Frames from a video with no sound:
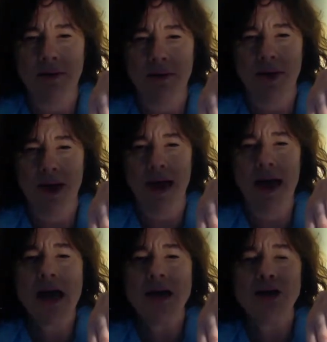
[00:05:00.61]
Okay,
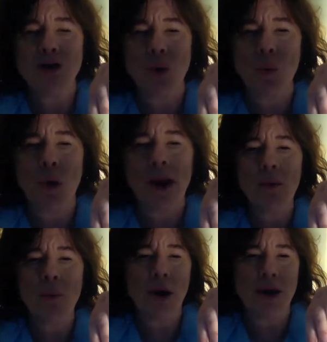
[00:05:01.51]
so what
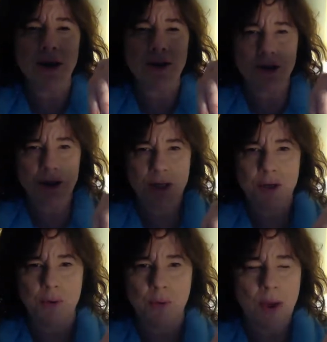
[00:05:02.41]
want you to
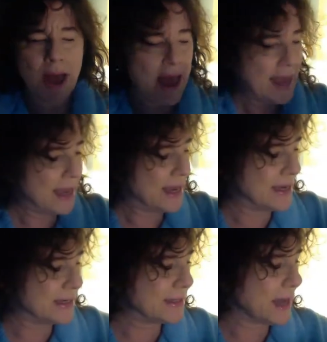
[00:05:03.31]
do
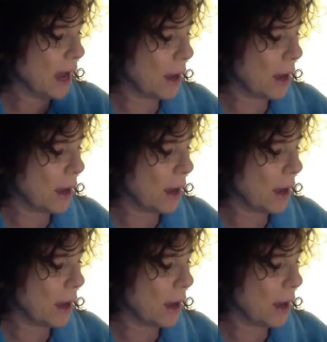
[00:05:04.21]
is